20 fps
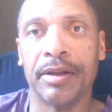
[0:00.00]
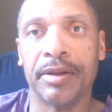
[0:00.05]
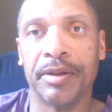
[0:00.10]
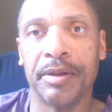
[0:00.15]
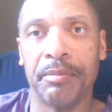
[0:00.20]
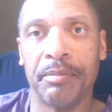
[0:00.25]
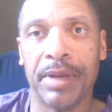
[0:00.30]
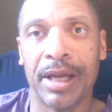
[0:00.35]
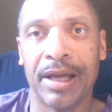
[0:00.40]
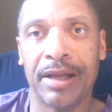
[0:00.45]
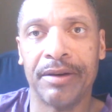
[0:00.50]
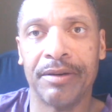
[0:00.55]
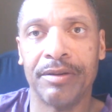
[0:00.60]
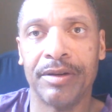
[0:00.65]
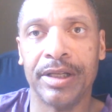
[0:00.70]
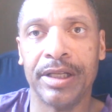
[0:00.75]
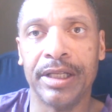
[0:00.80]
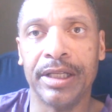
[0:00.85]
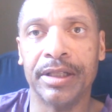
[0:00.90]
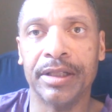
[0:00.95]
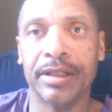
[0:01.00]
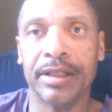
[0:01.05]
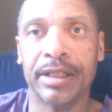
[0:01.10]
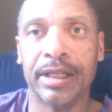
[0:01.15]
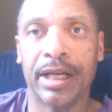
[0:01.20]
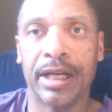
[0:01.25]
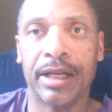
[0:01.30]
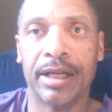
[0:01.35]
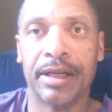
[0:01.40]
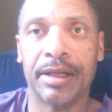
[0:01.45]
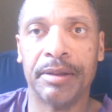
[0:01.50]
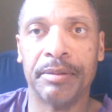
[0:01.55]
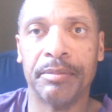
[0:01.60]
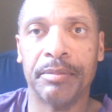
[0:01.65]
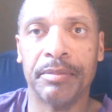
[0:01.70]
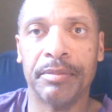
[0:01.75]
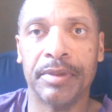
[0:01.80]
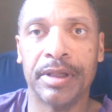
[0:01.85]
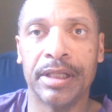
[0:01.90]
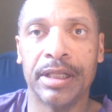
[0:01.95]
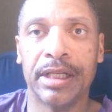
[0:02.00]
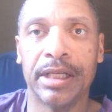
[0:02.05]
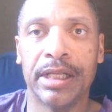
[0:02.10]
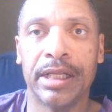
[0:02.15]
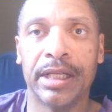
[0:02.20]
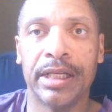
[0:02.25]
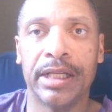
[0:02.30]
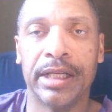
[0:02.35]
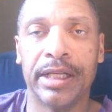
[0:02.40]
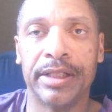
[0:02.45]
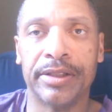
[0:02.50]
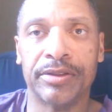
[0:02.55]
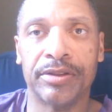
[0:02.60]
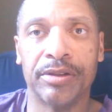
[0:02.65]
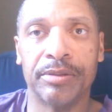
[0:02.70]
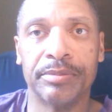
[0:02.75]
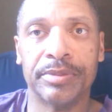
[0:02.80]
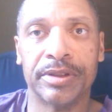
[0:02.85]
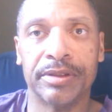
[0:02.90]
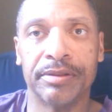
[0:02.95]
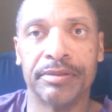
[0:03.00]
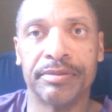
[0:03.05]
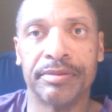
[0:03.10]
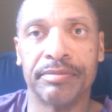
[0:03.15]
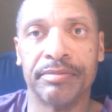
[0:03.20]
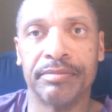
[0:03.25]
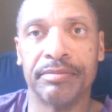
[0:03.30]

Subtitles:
the battery in terms of